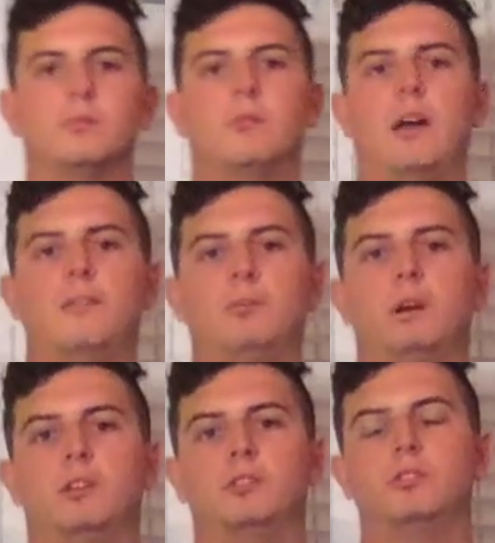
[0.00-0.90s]
Having a
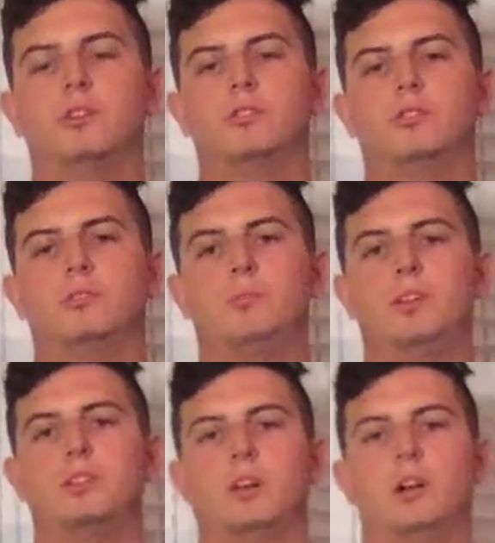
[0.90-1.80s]
better structured
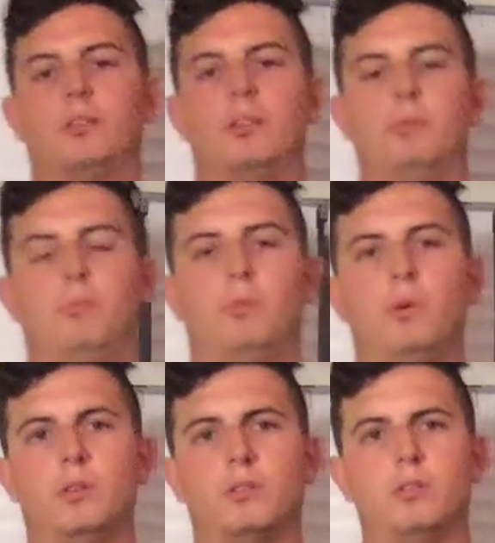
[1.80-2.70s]
speech, I'll get my
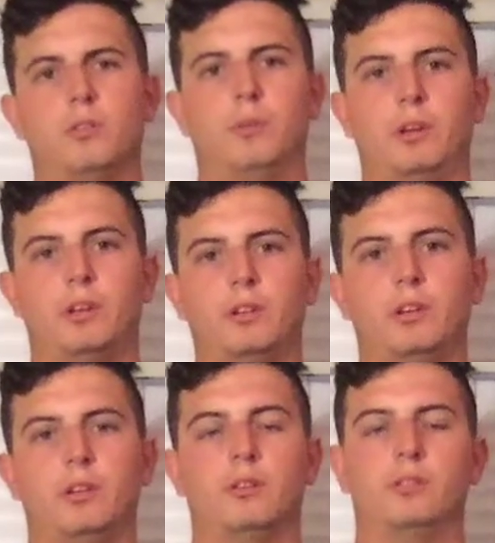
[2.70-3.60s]
point through, it'll be
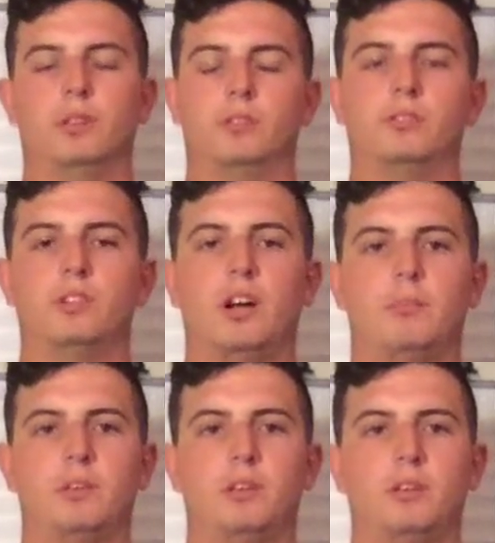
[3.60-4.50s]
clearer, less
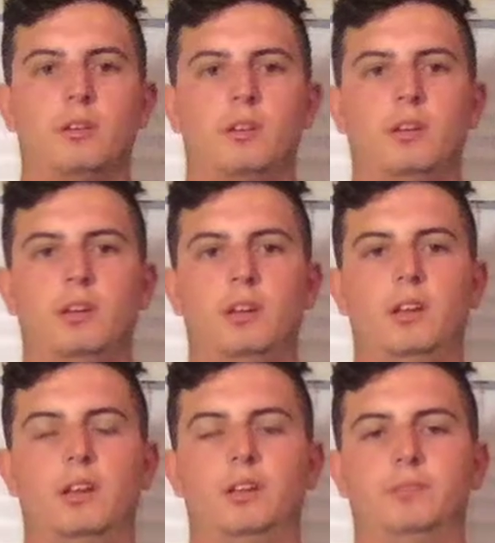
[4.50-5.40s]
choppy,
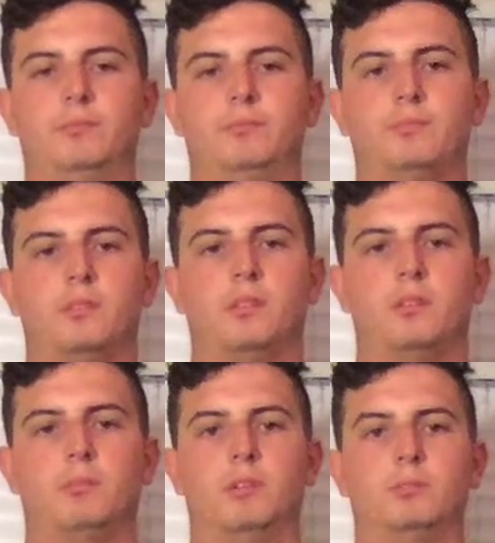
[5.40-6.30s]
and
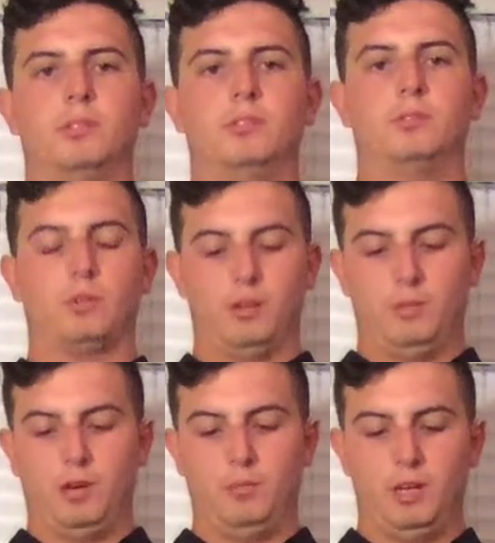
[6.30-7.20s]
my speeches will
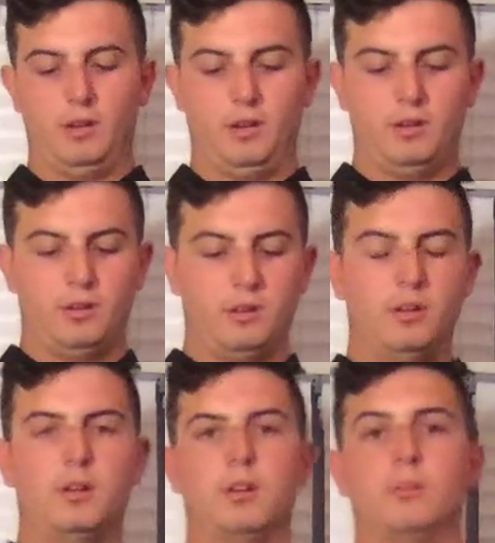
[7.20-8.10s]
come out better.
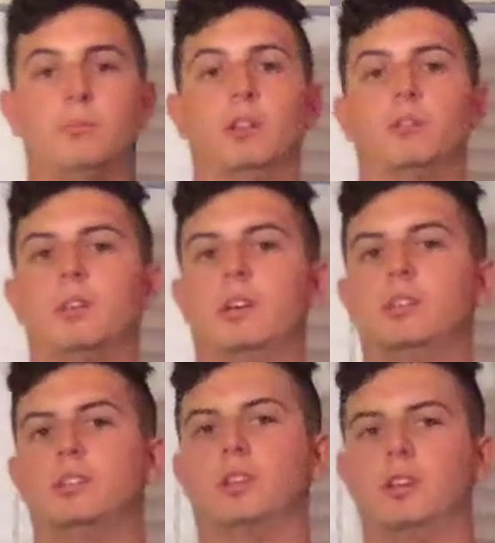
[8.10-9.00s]
My
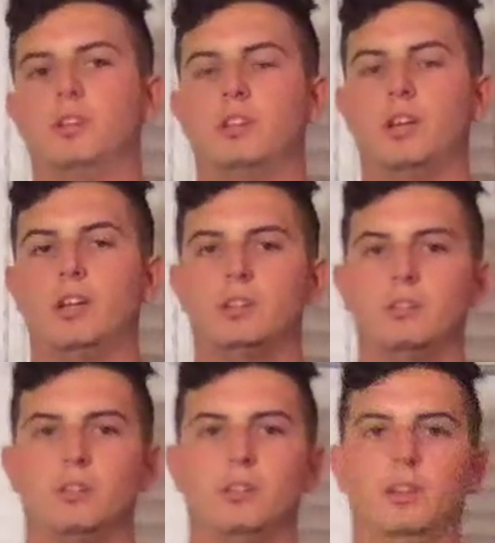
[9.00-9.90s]
location, I changed.
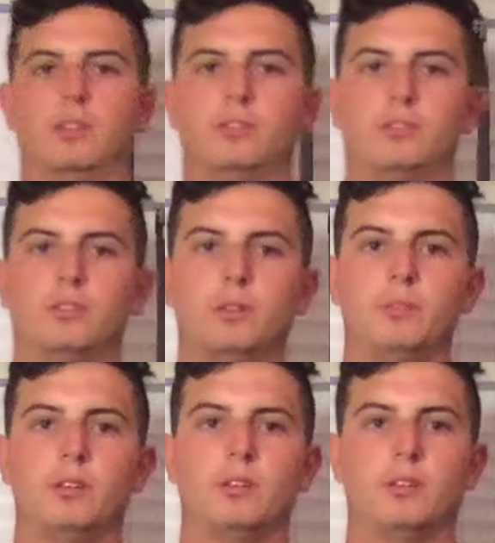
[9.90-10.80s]
Less
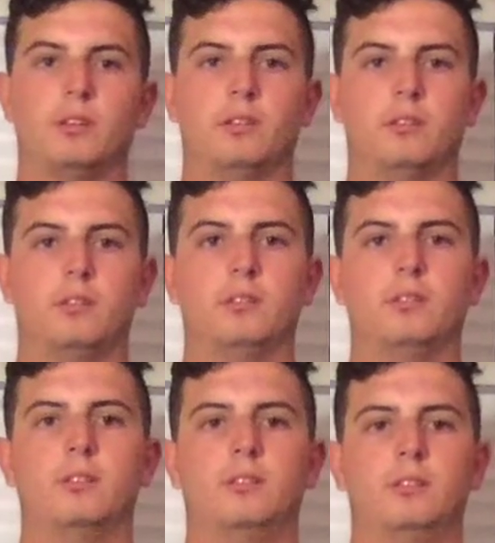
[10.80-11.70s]
disturbing,
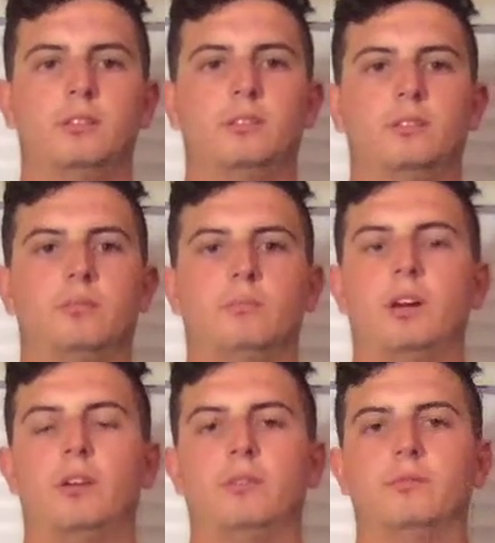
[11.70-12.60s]

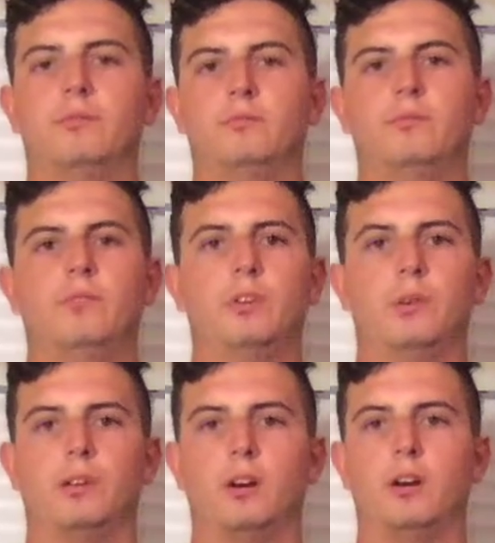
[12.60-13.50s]
better
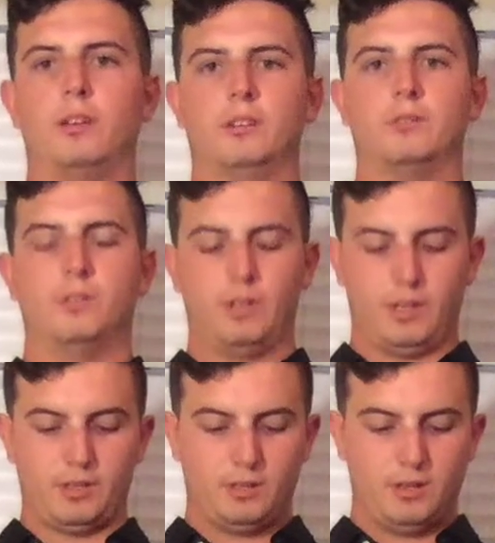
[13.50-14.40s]
viewing audience for you guys.